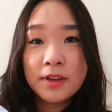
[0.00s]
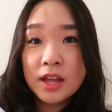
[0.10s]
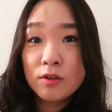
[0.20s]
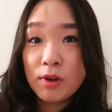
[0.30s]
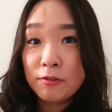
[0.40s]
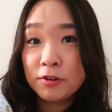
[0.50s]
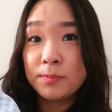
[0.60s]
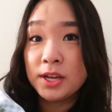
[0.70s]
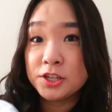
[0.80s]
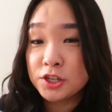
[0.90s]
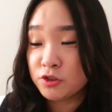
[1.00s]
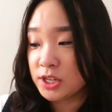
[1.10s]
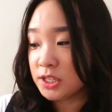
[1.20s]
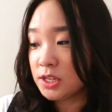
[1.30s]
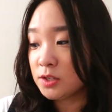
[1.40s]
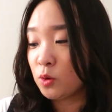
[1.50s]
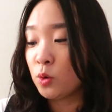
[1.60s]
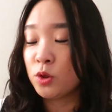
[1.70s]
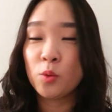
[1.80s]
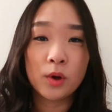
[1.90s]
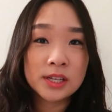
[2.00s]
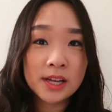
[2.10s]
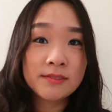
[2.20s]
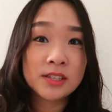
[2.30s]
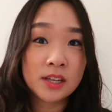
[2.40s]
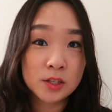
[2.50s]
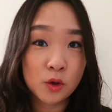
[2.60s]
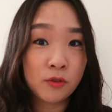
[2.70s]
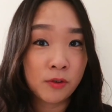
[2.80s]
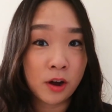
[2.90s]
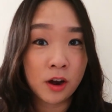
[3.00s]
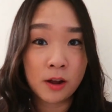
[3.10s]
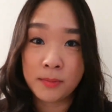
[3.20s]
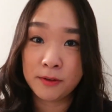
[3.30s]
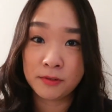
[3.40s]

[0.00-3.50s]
feel like Reformation dresses, or the ones I've seen so far on my